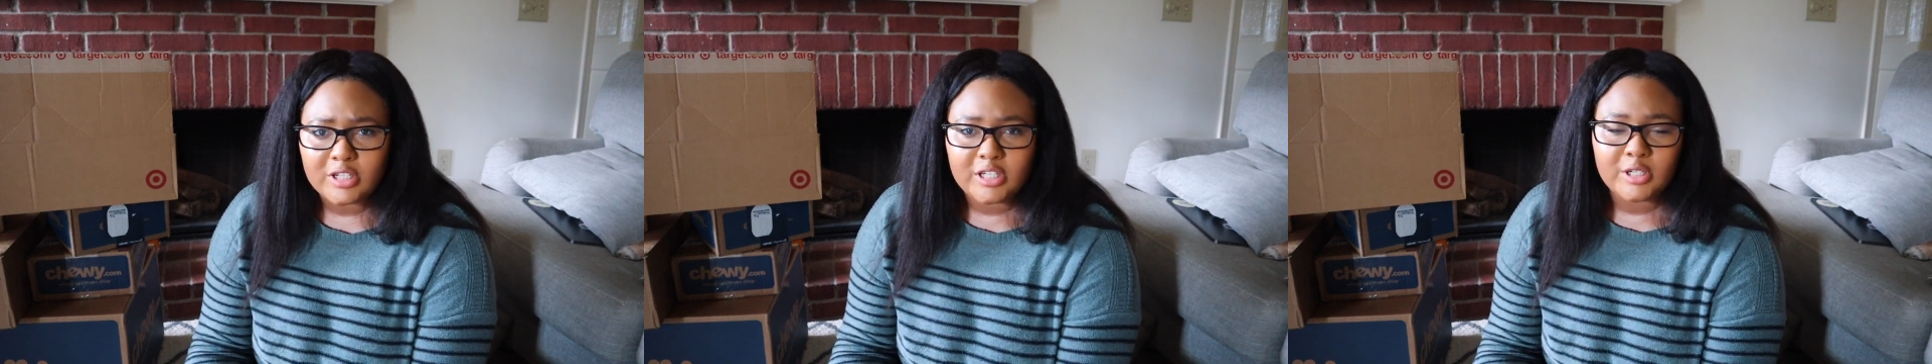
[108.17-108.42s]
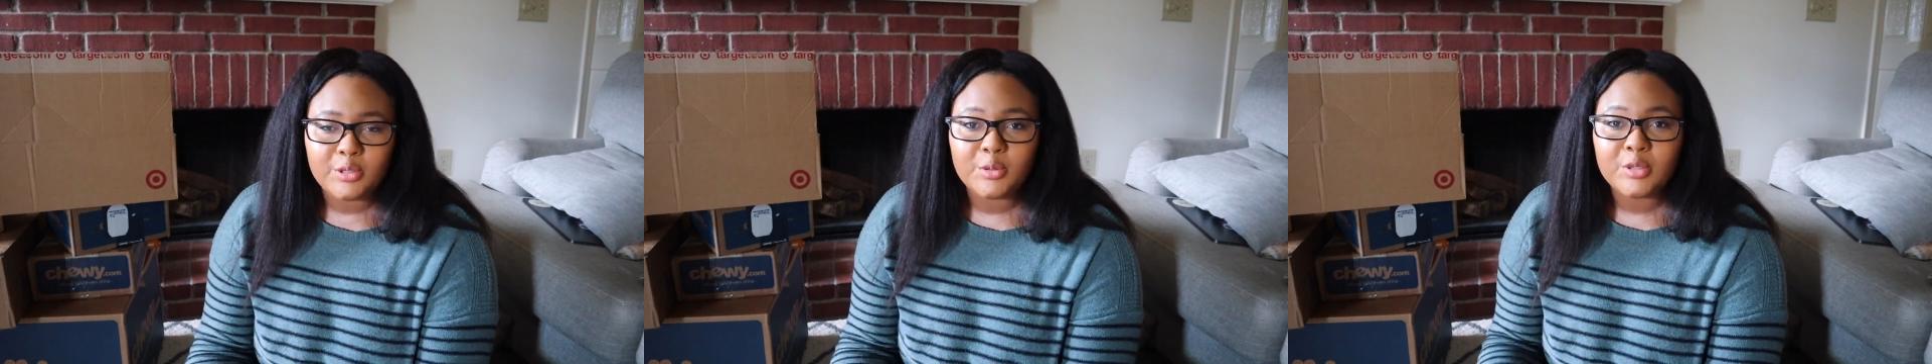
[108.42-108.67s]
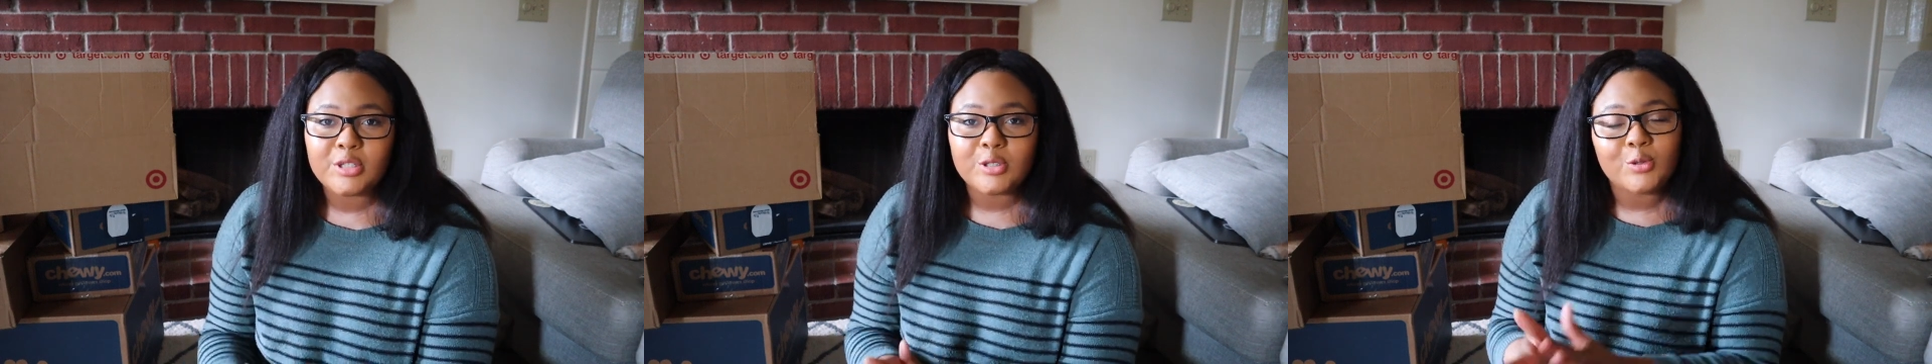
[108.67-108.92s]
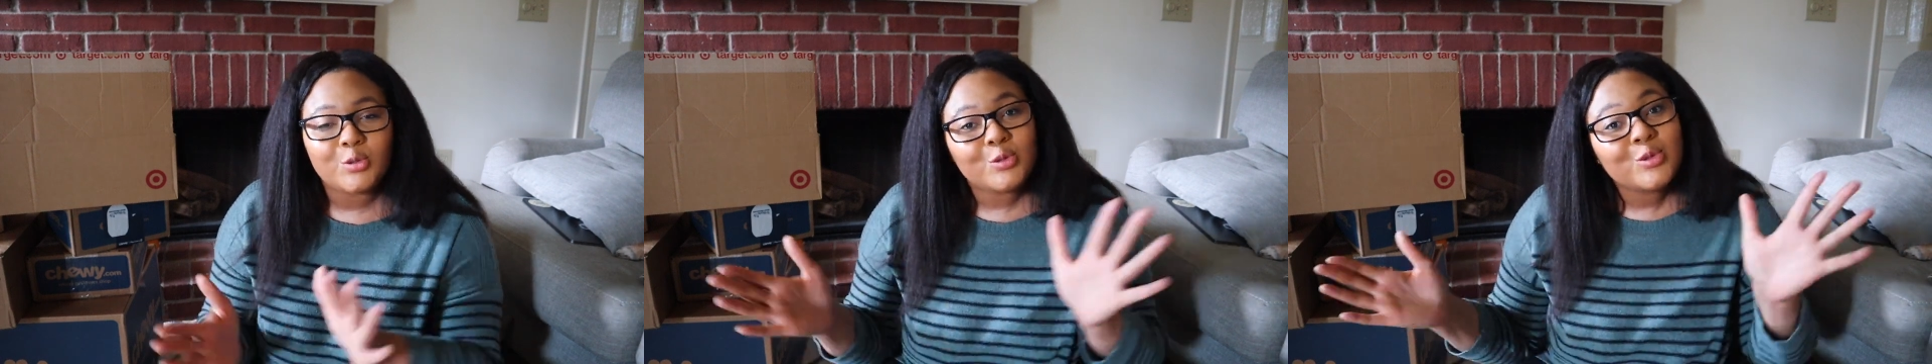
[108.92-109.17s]
two.
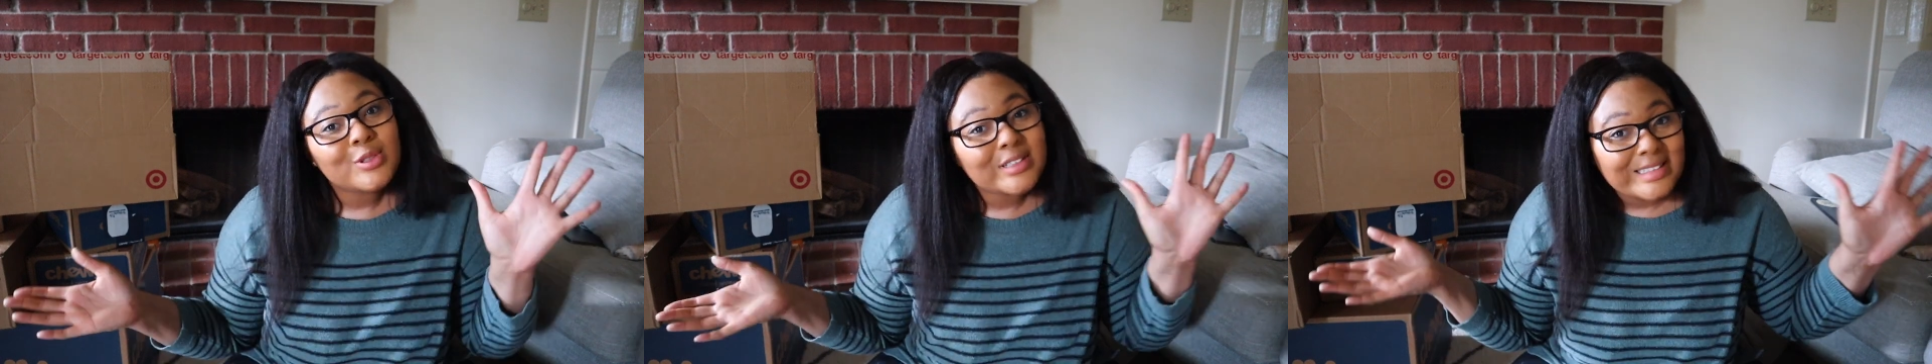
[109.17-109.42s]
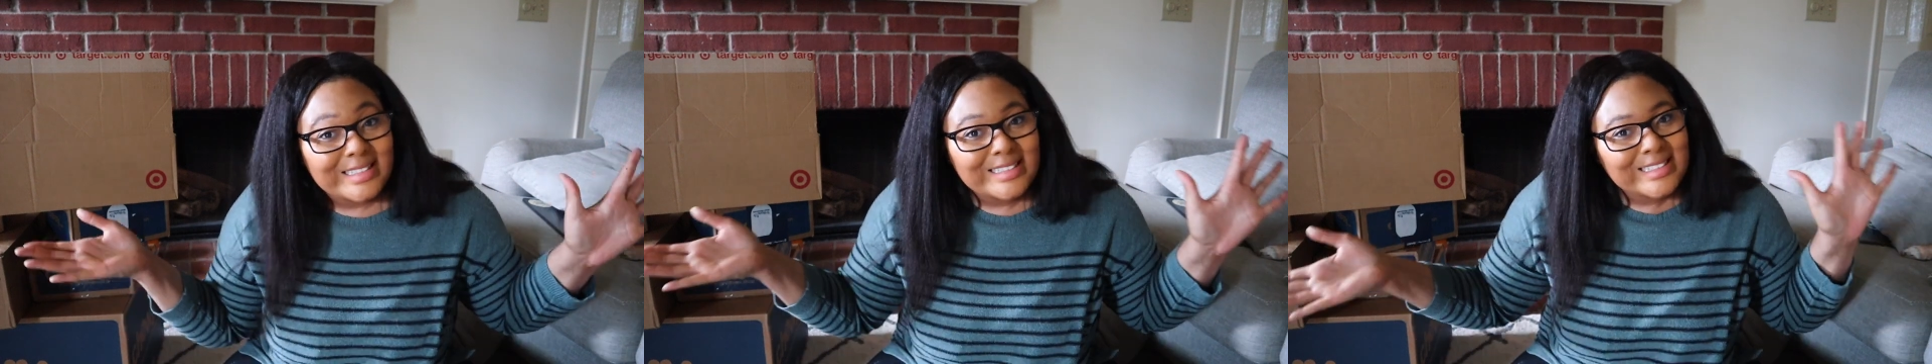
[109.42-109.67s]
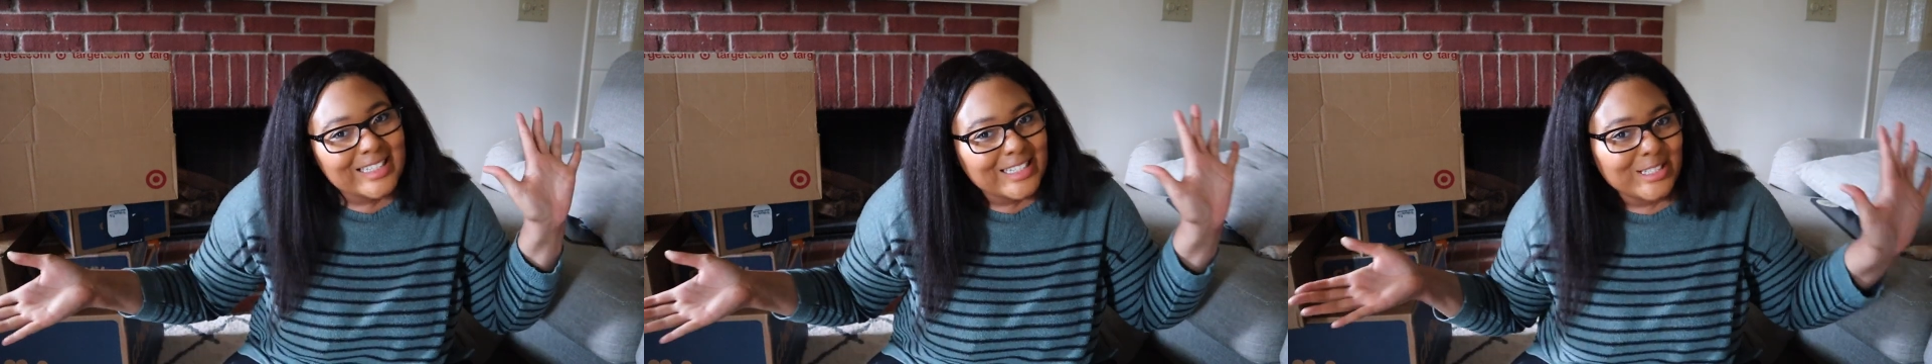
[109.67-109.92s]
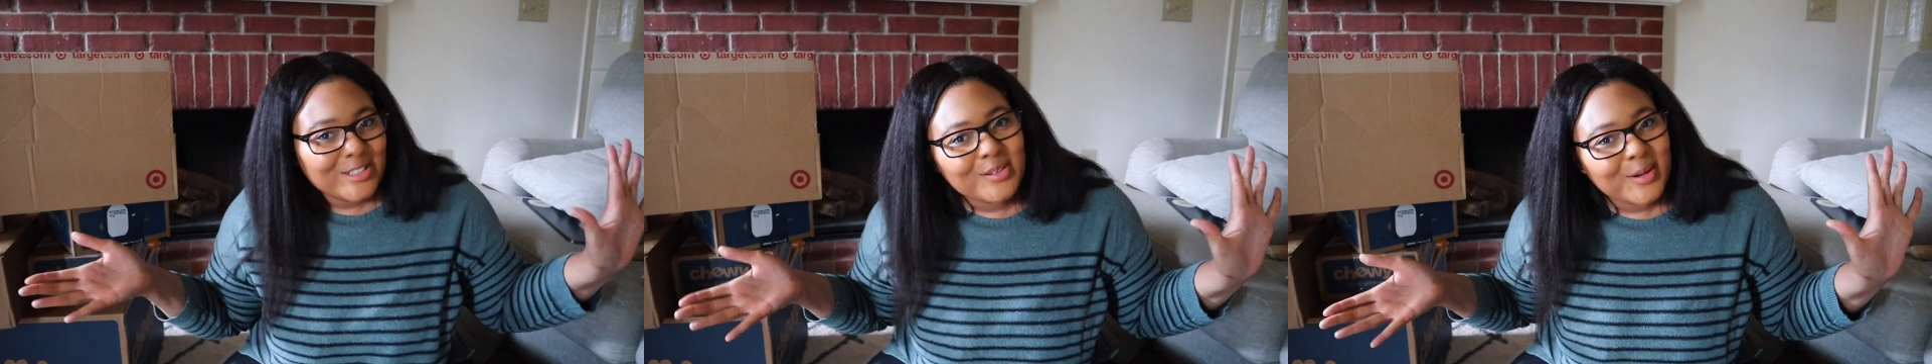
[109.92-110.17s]
So let's get
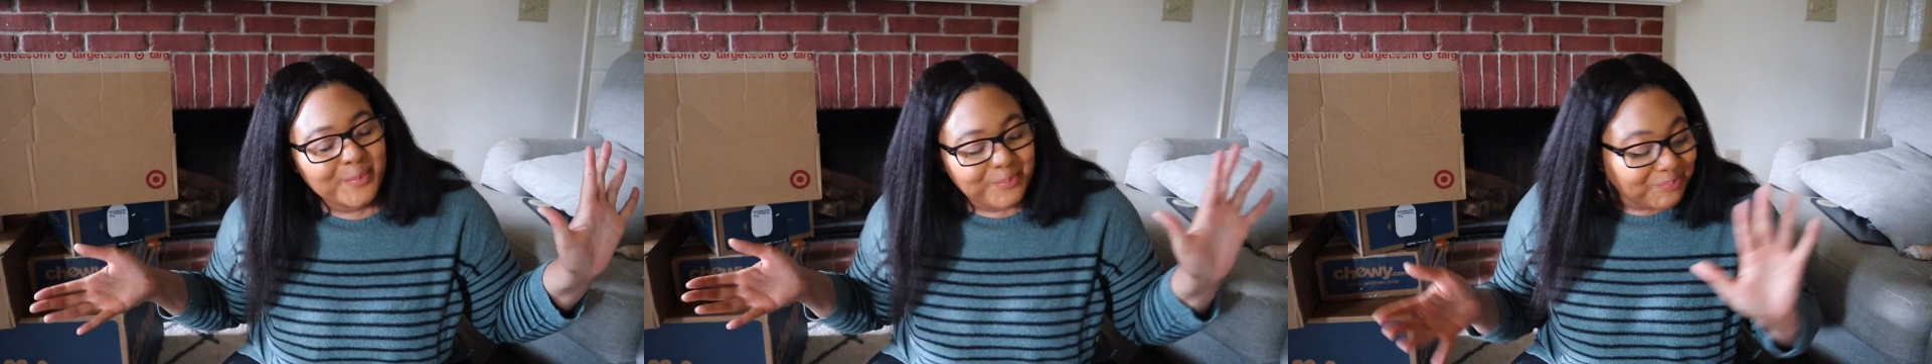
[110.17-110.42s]
into it.